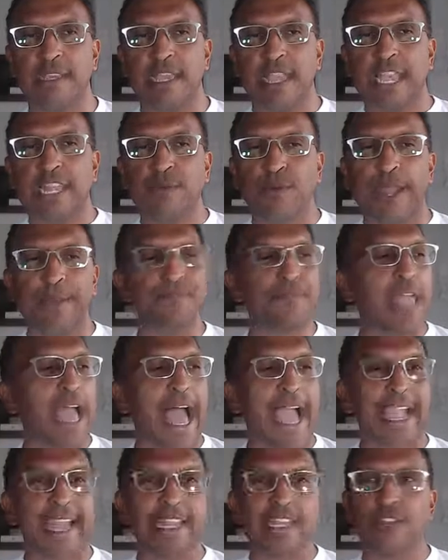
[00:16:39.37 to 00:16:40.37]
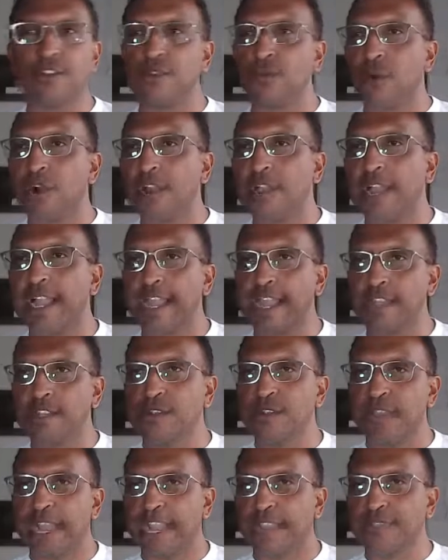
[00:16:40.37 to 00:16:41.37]
Anyway, I got to go to work. I
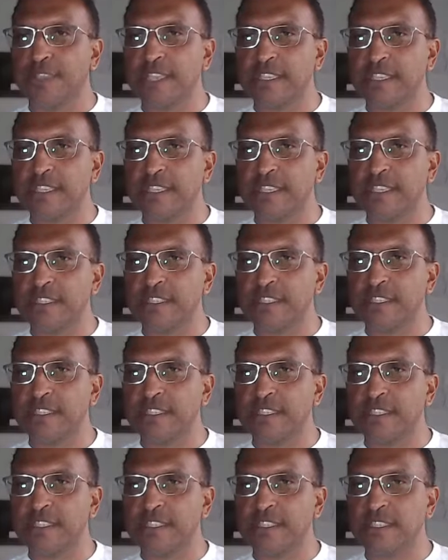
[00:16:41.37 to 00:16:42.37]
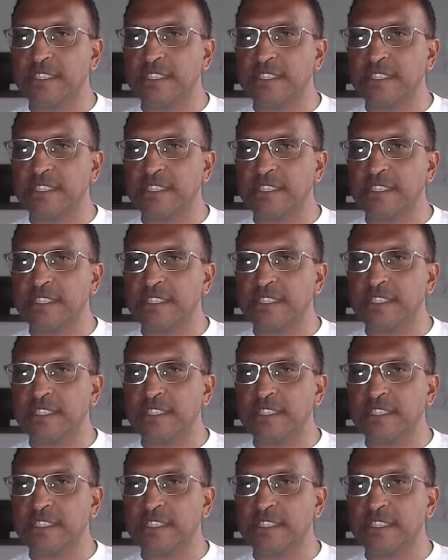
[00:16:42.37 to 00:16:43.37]
got things to do. I just want to jump on here
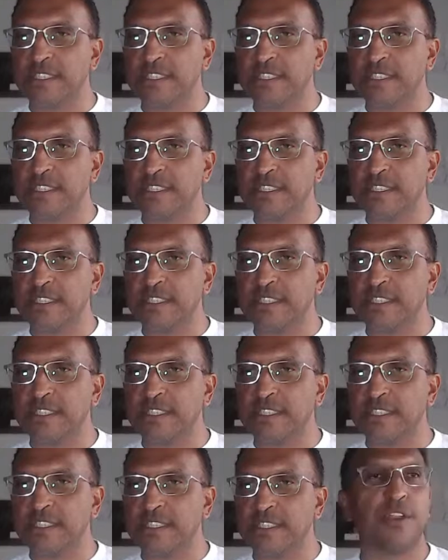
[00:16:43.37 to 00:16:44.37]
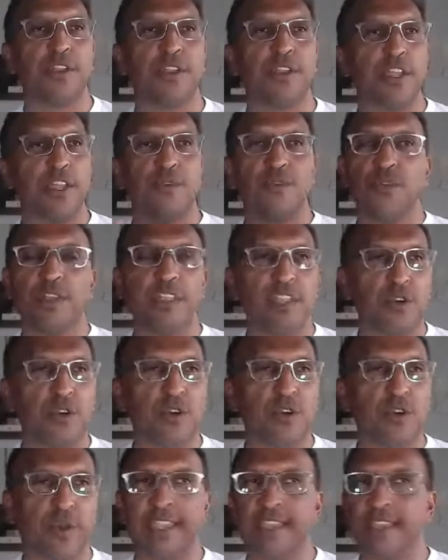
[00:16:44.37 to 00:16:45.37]
really quick and let you
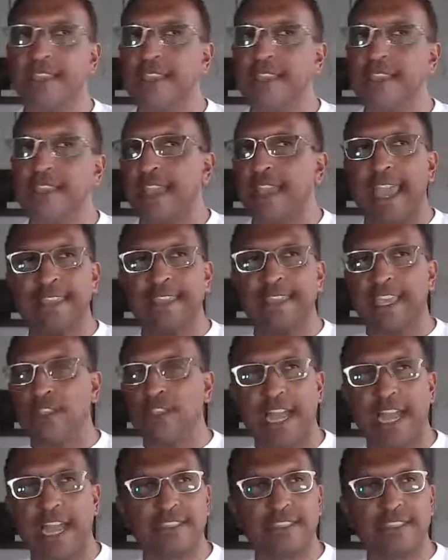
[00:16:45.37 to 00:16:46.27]
guys know.